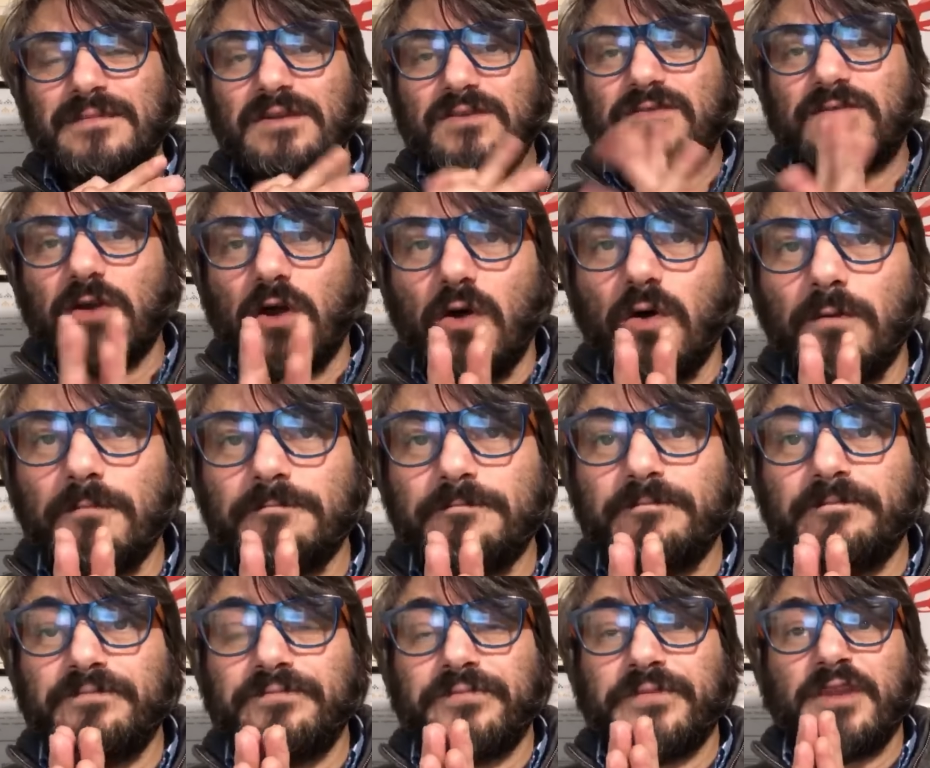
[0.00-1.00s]
So,
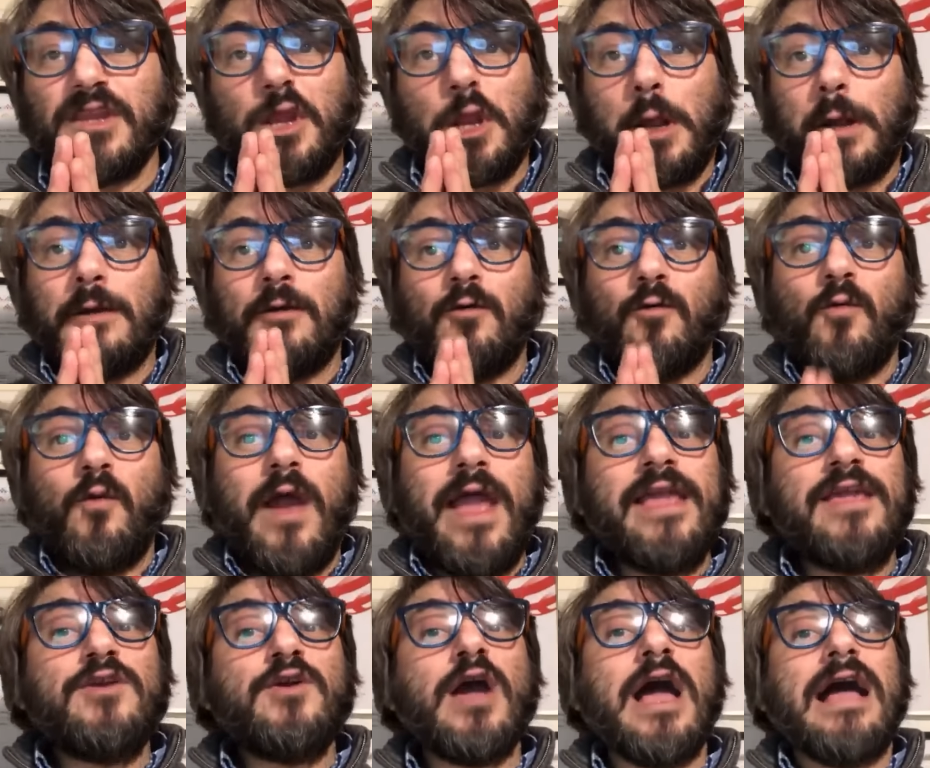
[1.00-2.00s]

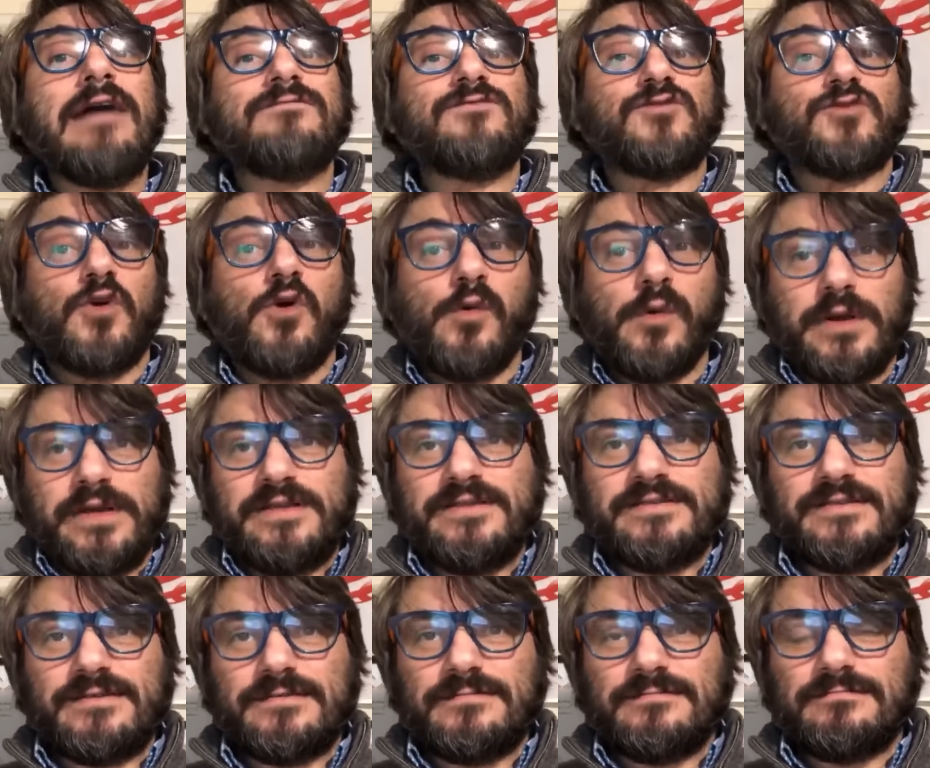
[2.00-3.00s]
when you have
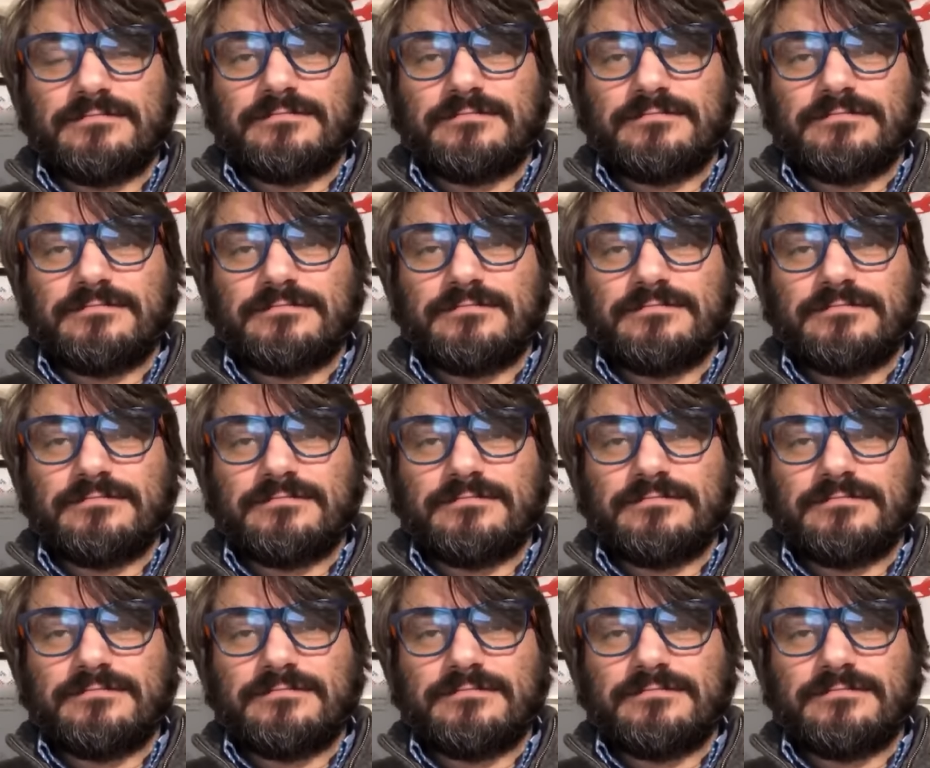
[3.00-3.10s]
drawings,